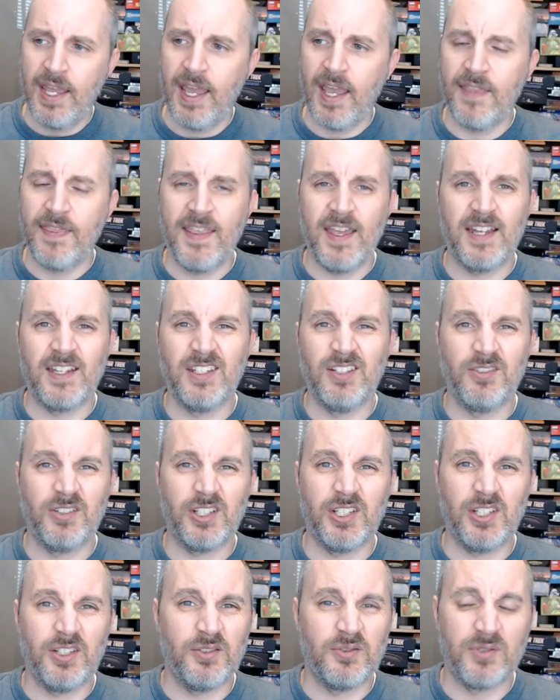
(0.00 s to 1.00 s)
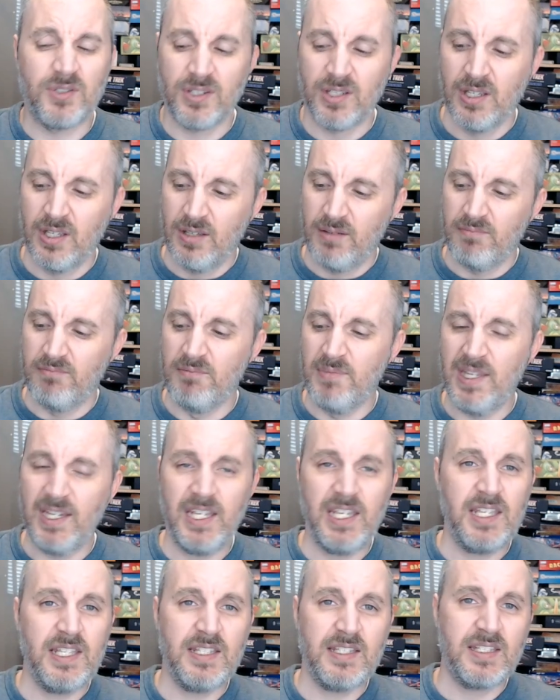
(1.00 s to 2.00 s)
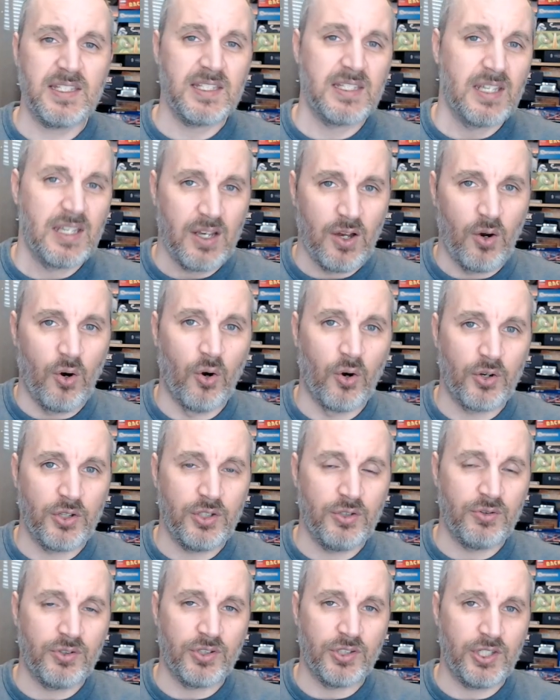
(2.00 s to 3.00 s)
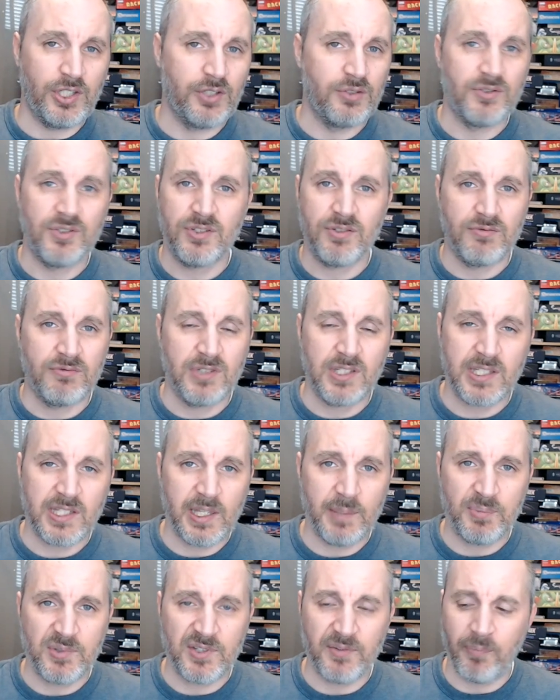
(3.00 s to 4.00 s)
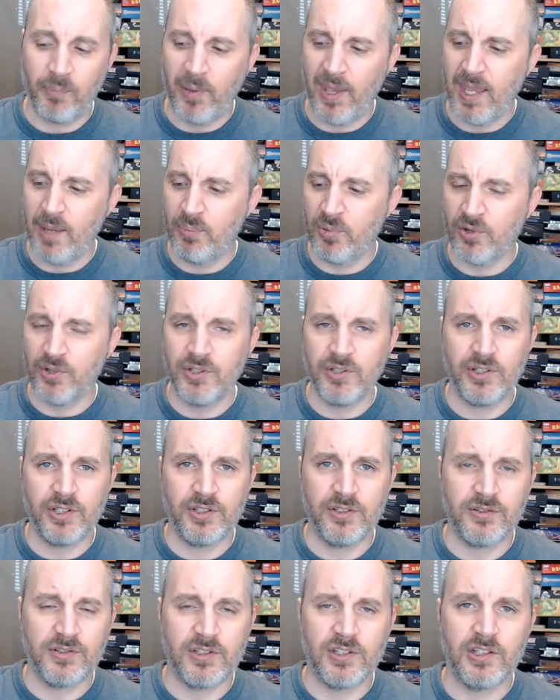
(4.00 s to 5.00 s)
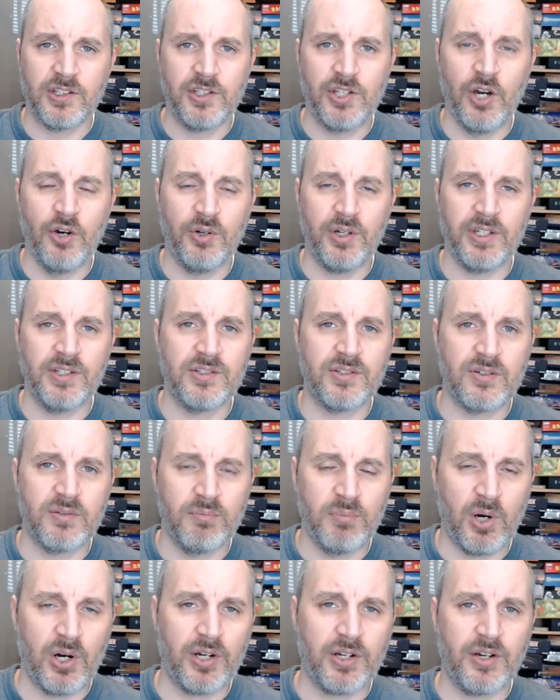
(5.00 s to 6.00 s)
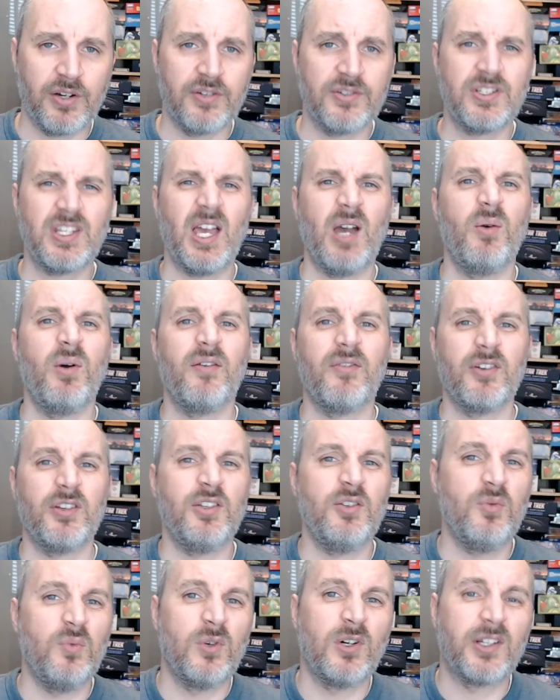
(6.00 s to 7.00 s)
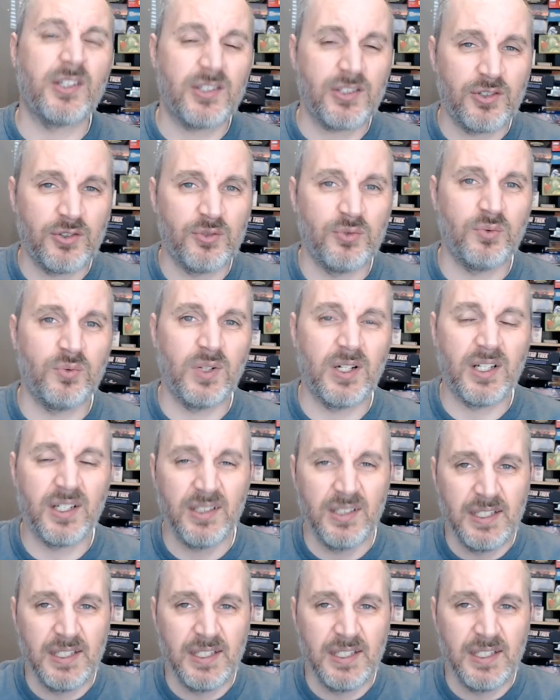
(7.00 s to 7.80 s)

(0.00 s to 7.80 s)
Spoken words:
And then you could use minis, or you could use slips of paper, you could use little tokens or markers, however you want to